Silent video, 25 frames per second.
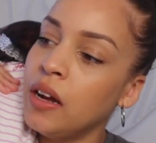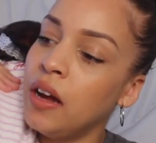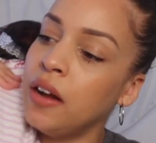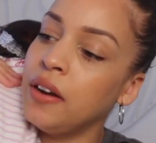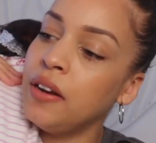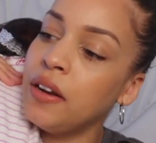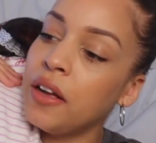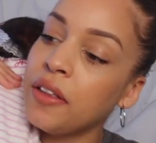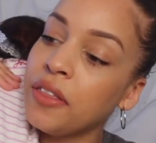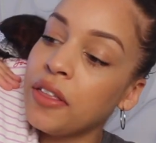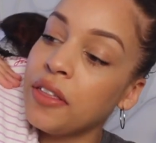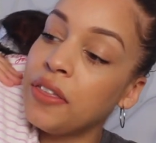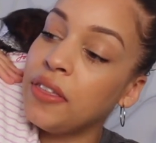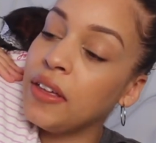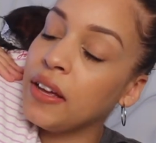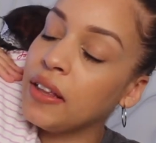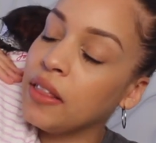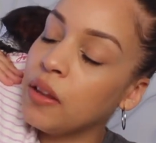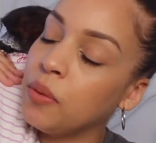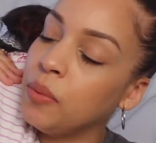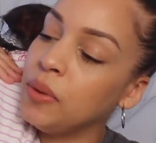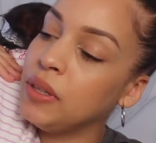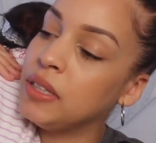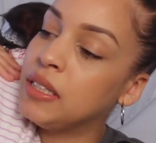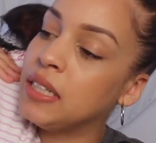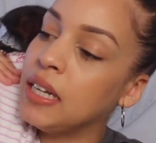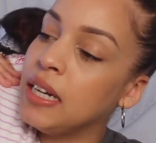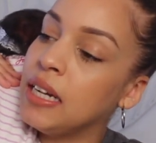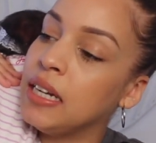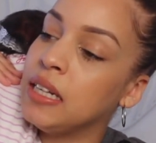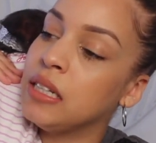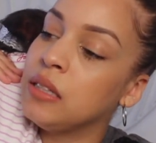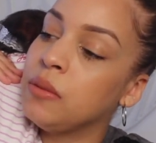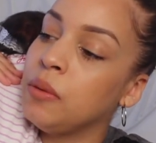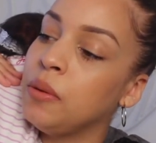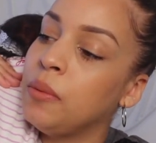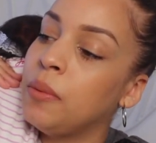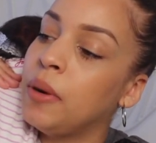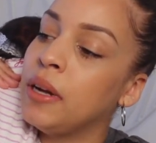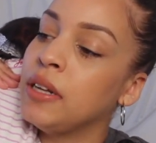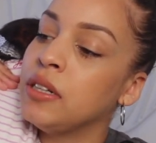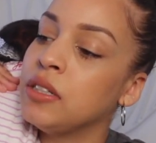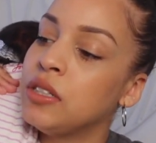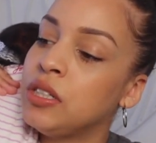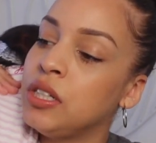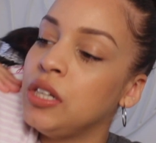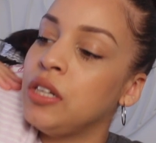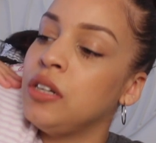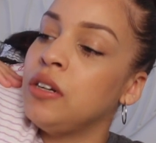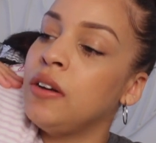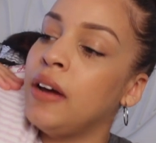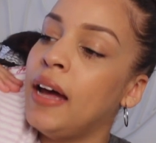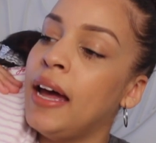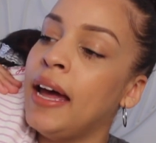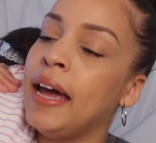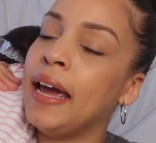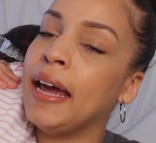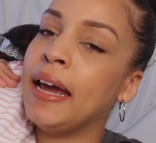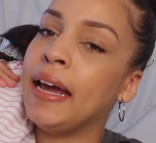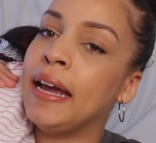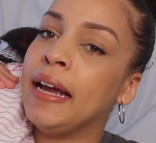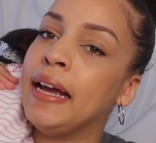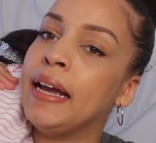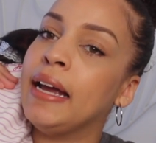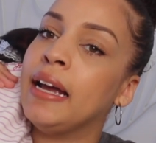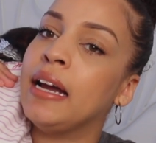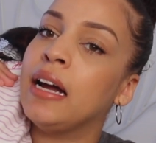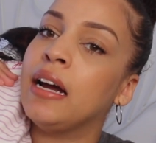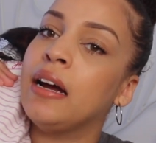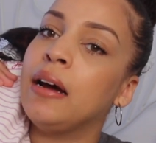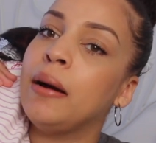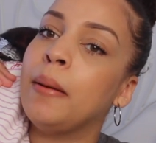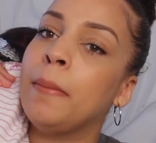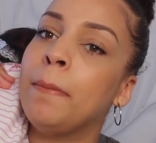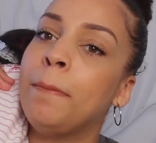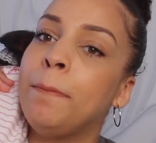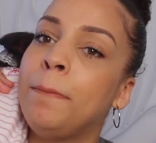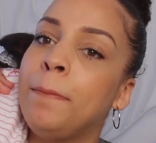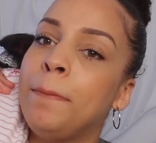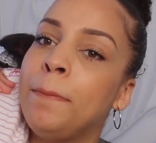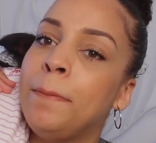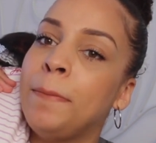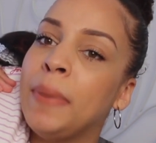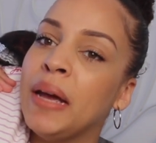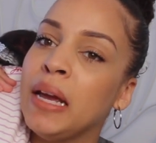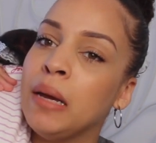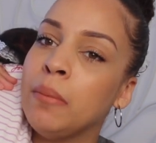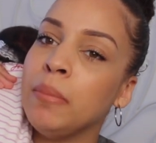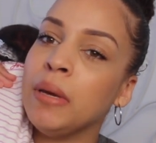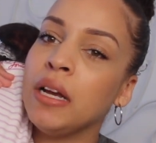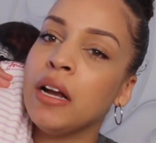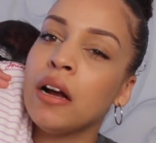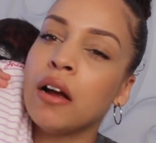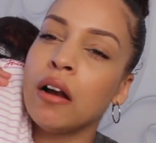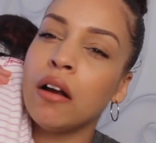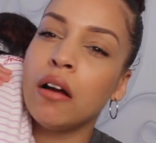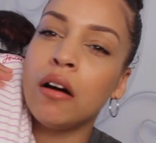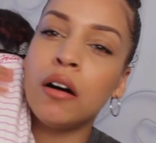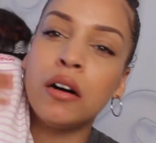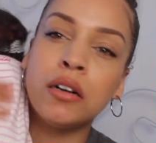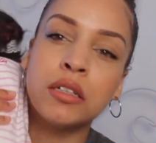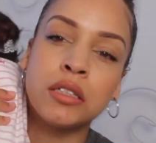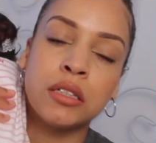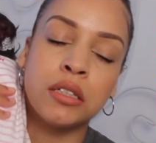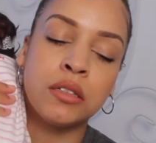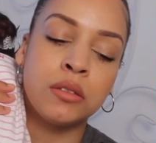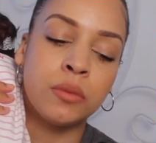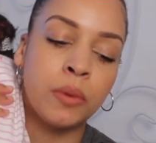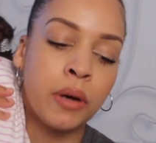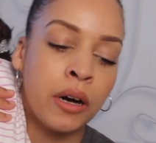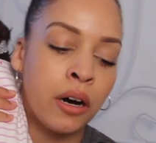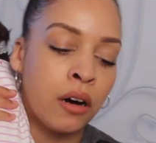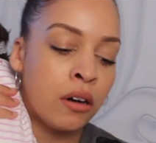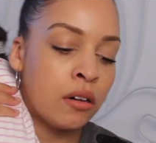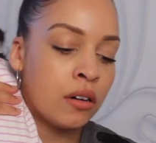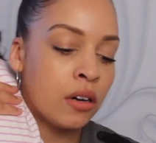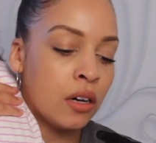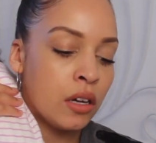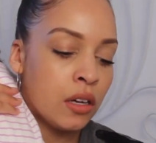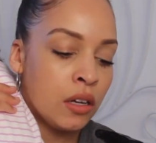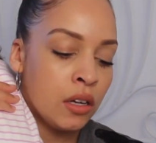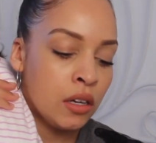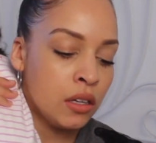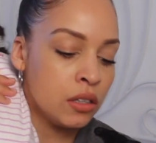Another thing that we did is we went to a baby class as well.